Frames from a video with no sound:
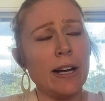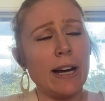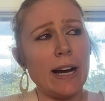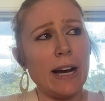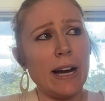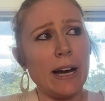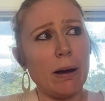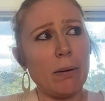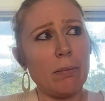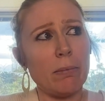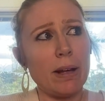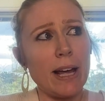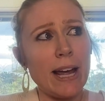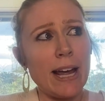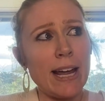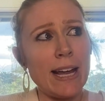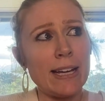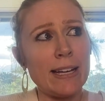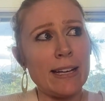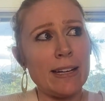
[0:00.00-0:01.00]

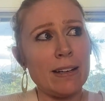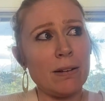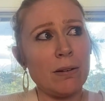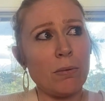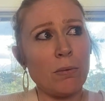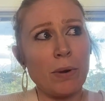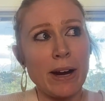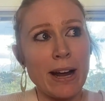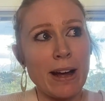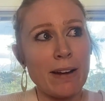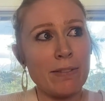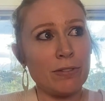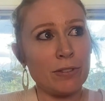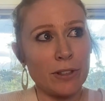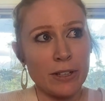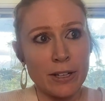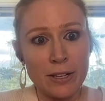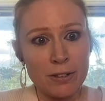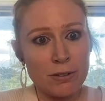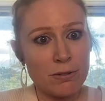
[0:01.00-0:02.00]
And what I've
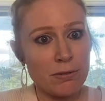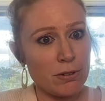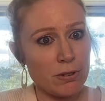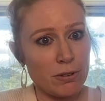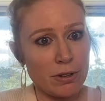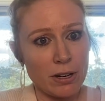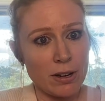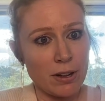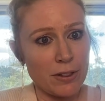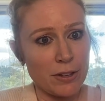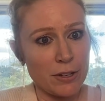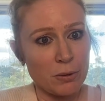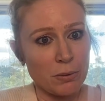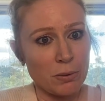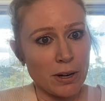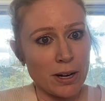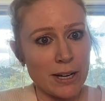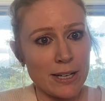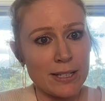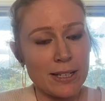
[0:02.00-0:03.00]
learned through doing all this
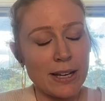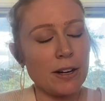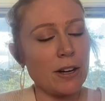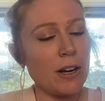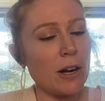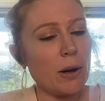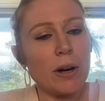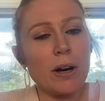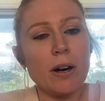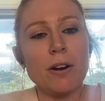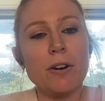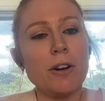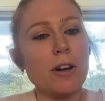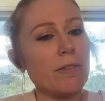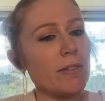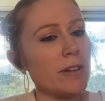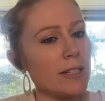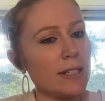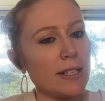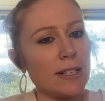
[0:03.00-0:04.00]
work is like, no, her
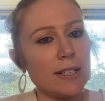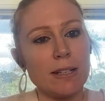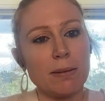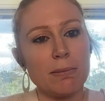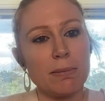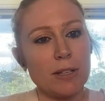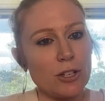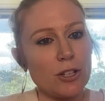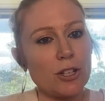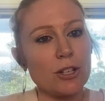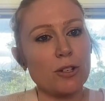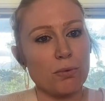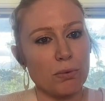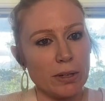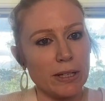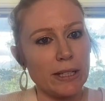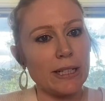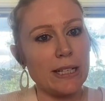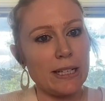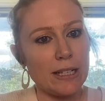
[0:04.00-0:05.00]
nervous system is just
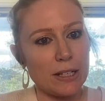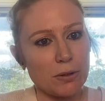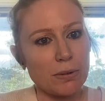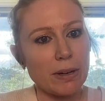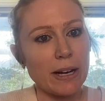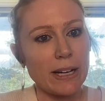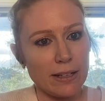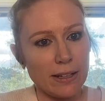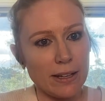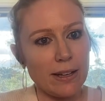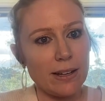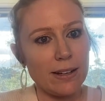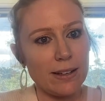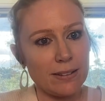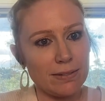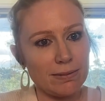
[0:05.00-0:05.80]
really dysregulated,